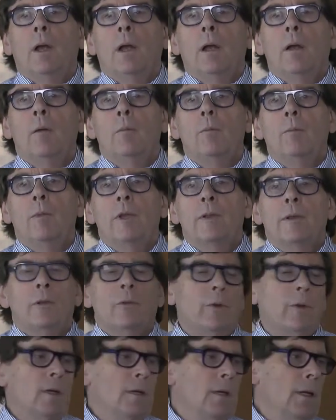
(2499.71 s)
um,
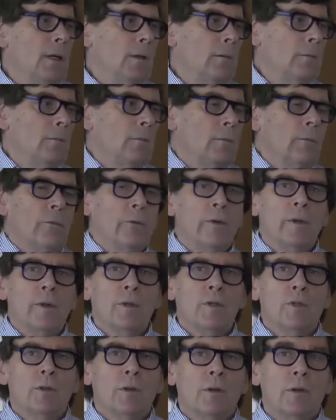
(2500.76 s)
methylphenidate for
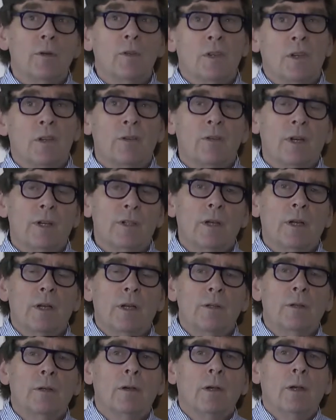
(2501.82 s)
this Concerta XL
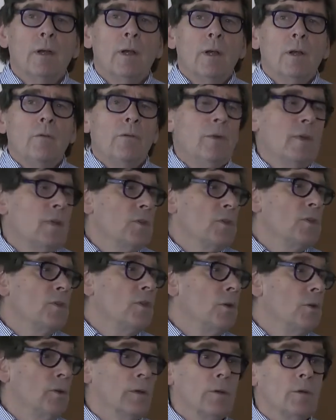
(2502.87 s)
actually for this
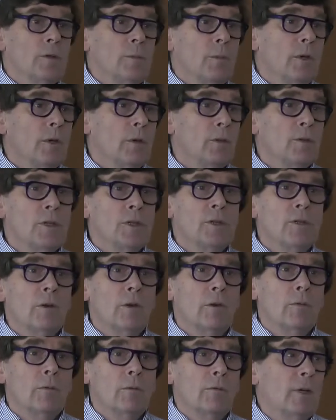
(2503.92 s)
student because it's
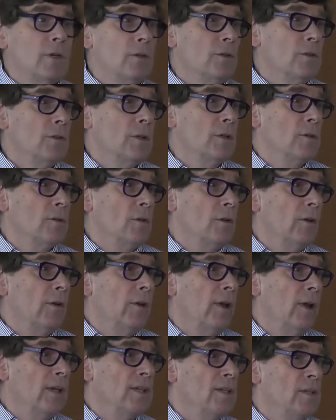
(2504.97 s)
not registered, it's not
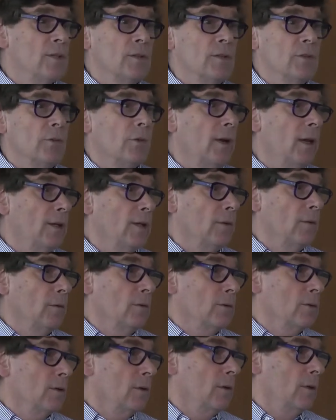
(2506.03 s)
licensed for adults,